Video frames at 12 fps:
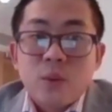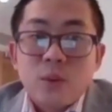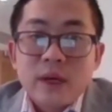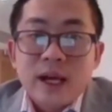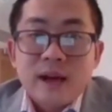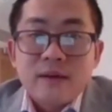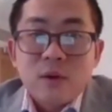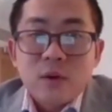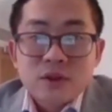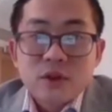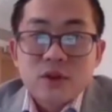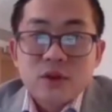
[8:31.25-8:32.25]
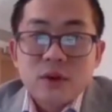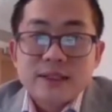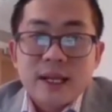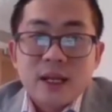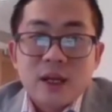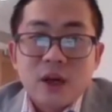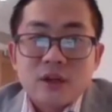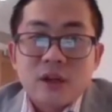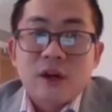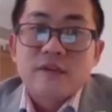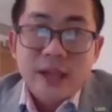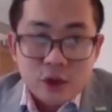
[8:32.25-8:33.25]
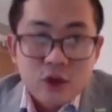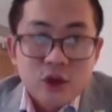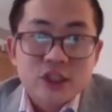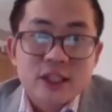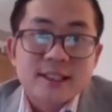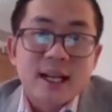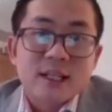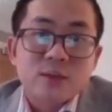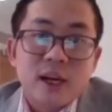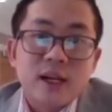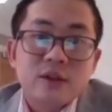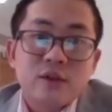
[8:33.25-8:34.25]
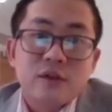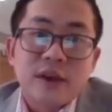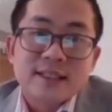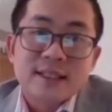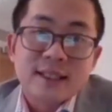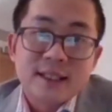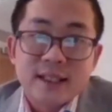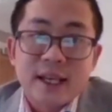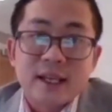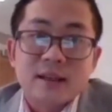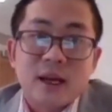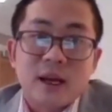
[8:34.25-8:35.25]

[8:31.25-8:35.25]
We have also used a lot of technologies as well to facilitate